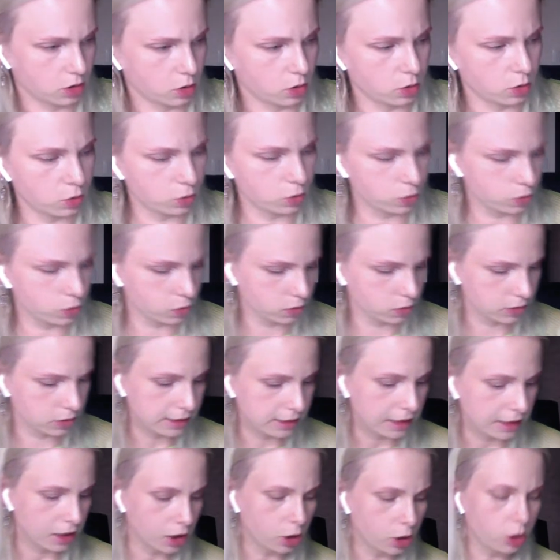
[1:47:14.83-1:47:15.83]

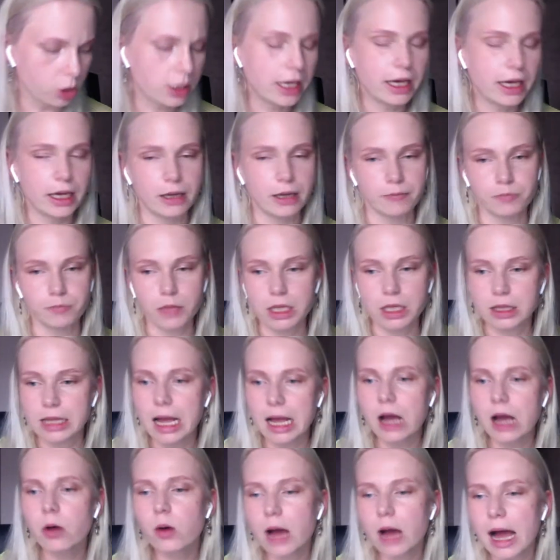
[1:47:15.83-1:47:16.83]
Yo. Okay,
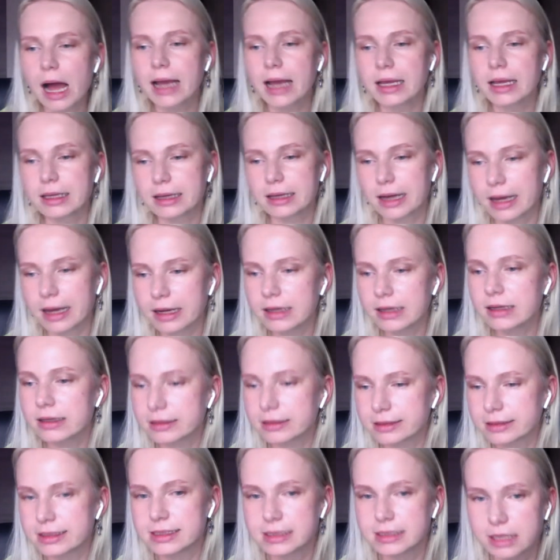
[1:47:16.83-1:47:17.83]
now I
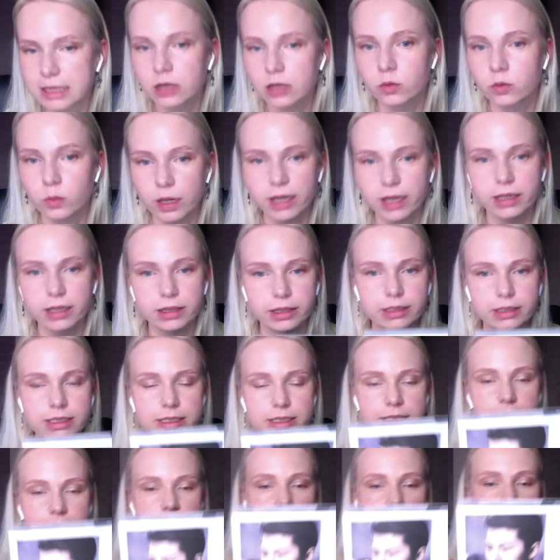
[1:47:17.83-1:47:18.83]
kind of understand why
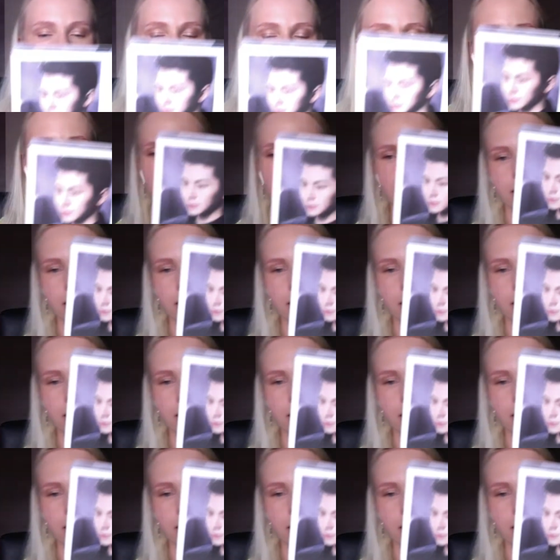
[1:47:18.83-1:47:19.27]
this